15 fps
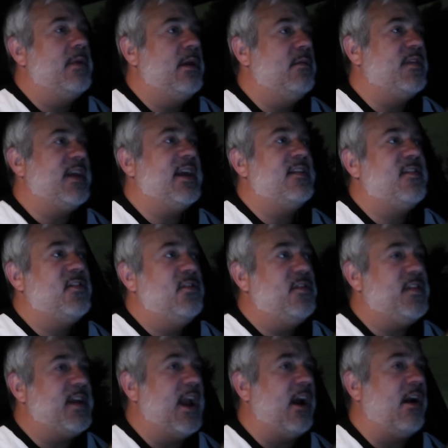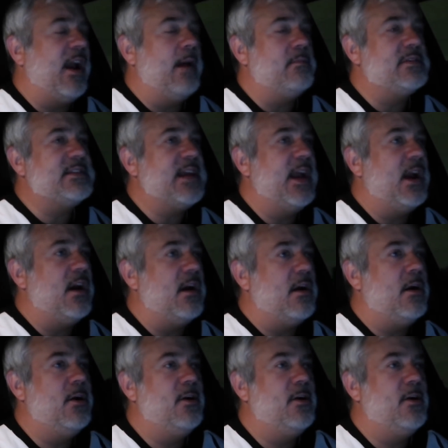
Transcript: he was like, "It's too scary. I'm scared."